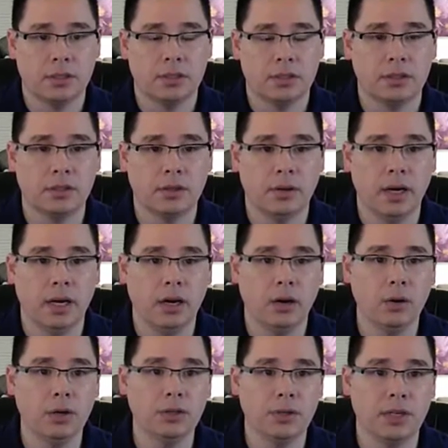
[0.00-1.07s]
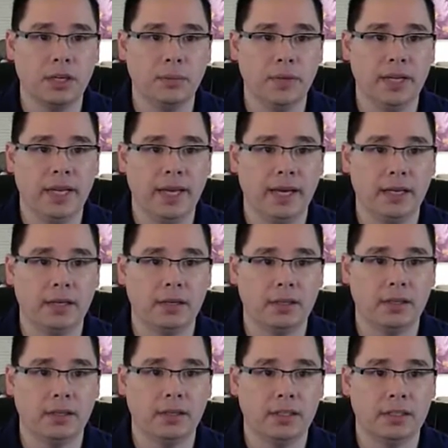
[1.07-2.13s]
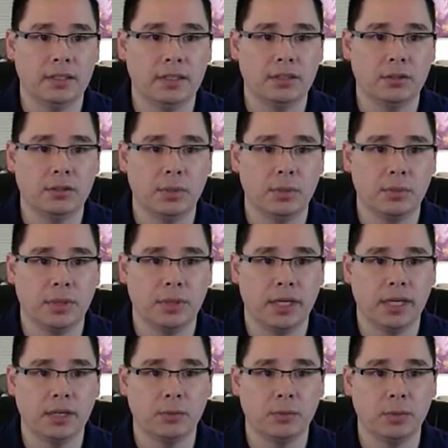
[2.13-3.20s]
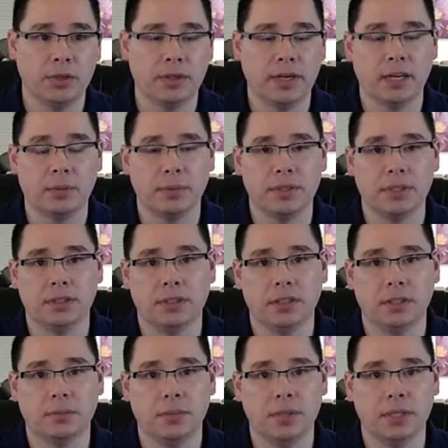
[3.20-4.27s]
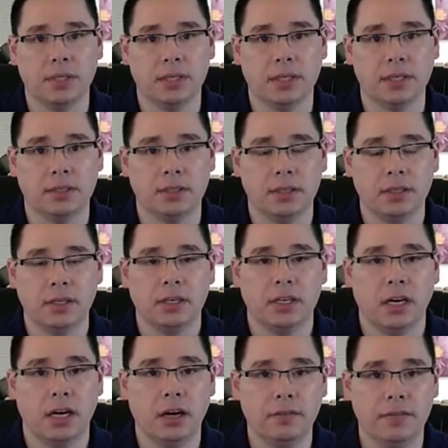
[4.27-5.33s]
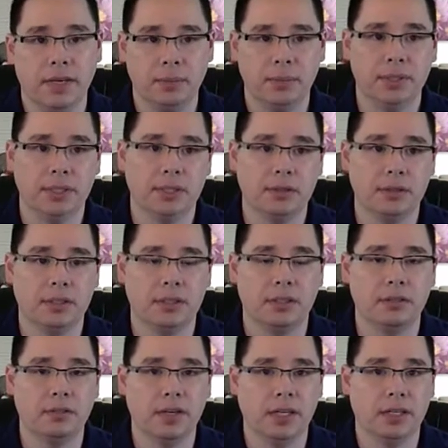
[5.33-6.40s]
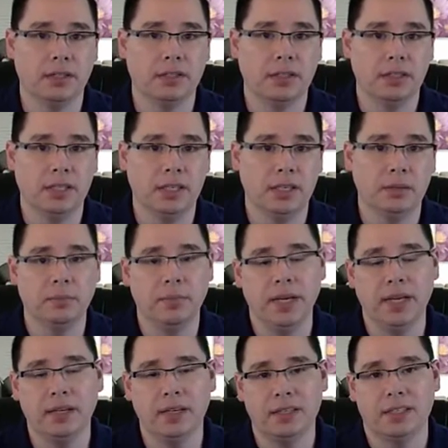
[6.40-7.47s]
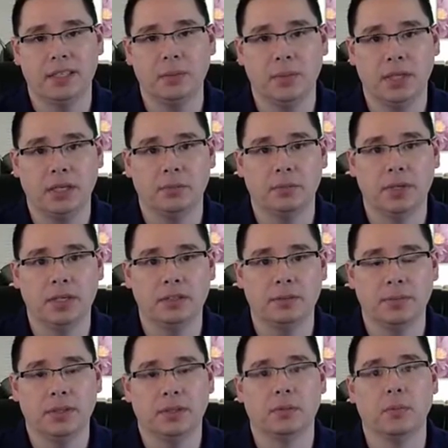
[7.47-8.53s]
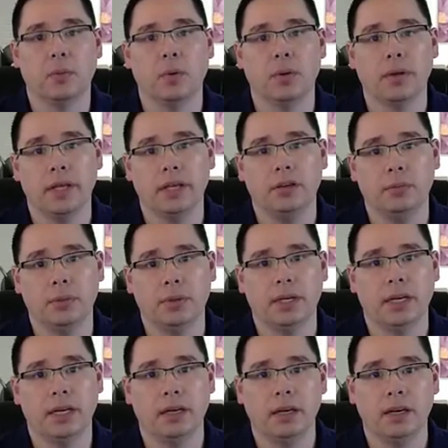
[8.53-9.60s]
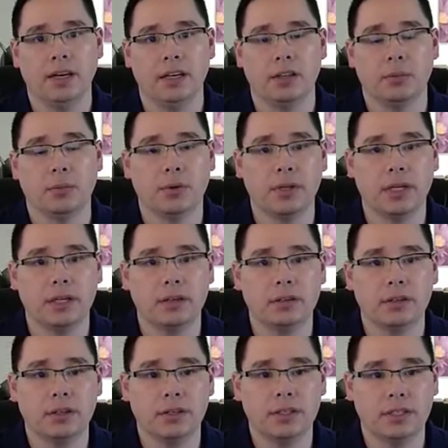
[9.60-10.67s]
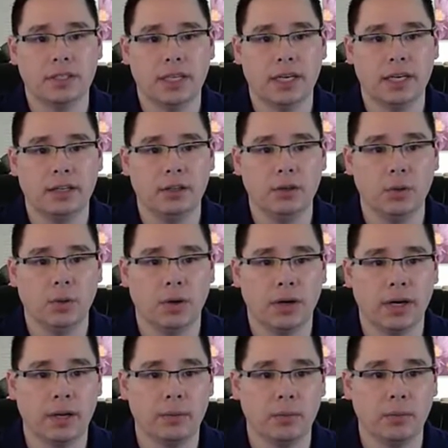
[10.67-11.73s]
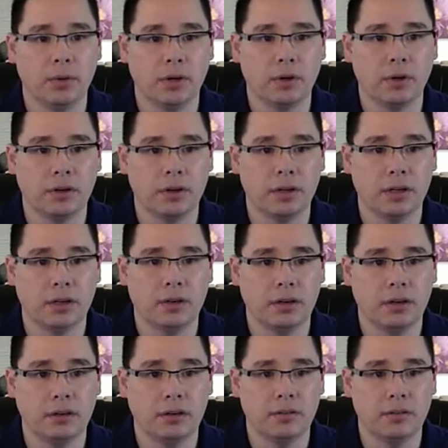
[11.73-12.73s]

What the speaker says: So I always recommend adding on an additional big blind when you're out of position because of that positional disadvantage. And it may not seem like much, but the more that you play, the more that you'll notice that you are at more of